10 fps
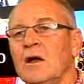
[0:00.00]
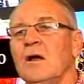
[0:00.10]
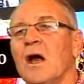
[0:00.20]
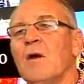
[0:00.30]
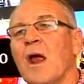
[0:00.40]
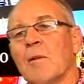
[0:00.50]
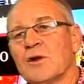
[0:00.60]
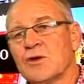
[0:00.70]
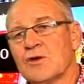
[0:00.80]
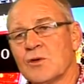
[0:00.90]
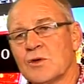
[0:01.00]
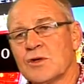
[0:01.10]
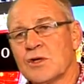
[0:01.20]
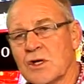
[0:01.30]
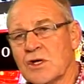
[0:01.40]
and how much is
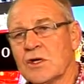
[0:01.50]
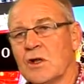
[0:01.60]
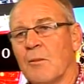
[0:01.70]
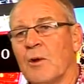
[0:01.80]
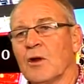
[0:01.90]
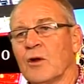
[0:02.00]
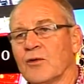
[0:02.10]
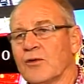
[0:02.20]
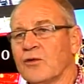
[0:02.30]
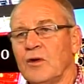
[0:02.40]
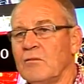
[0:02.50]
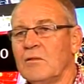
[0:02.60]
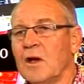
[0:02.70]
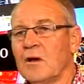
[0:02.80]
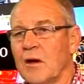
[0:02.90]
George suggesting they might cost us
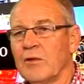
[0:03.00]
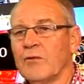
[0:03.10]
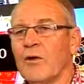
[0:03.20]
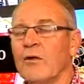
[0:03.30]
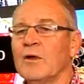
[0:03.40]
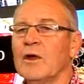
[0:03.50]
in over the 5 years?